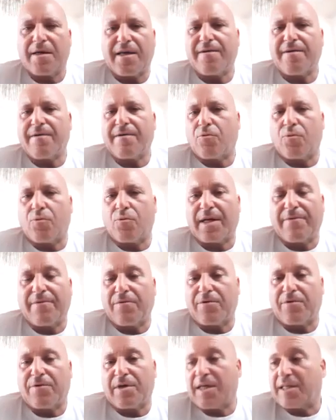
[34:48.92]

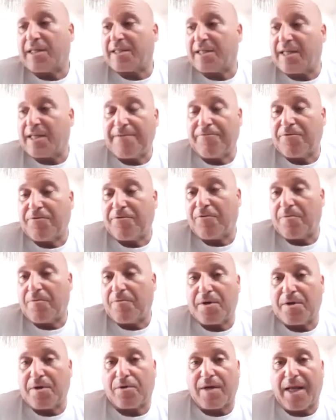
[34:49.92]
whatever is left of the
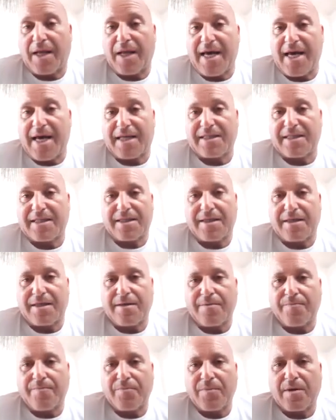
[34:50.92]
middle class.
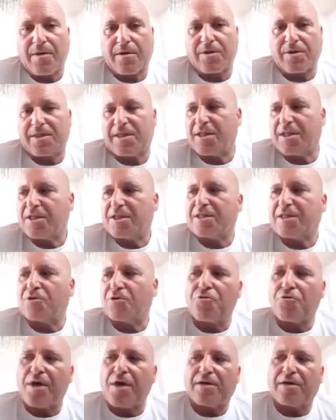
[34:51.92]
Because since
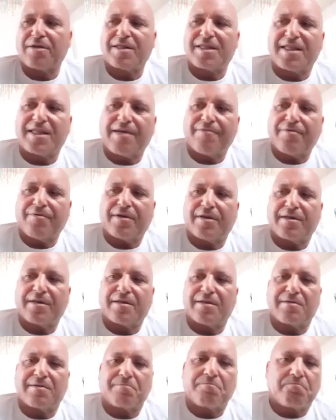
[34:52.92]

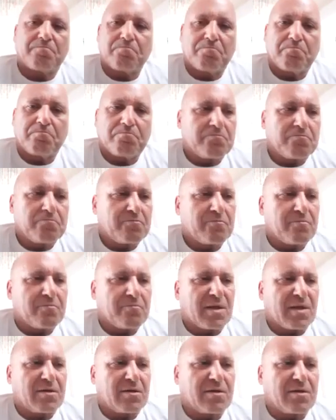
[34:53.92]
2007,
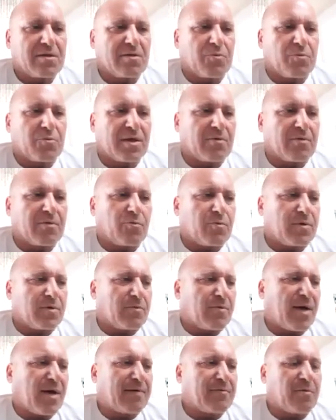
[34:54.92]
we
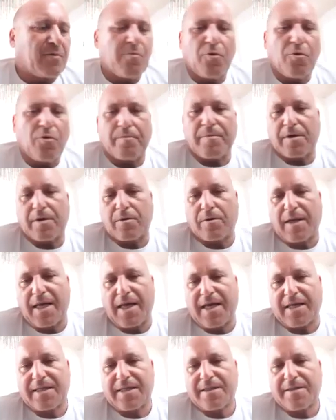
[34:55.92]
have no more middle
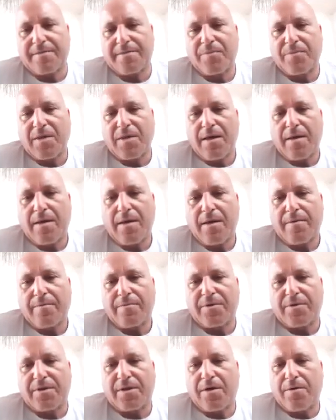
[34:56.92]
class.
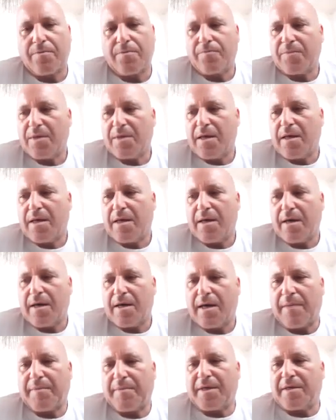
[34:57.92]
You know, I
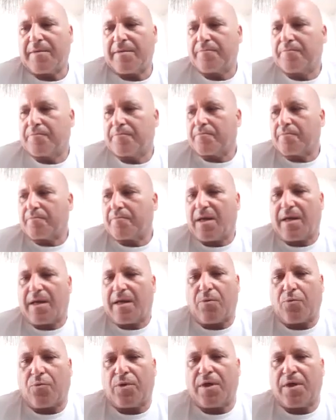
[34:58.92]
mean,
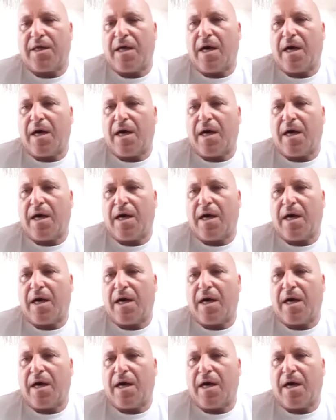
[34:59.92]
we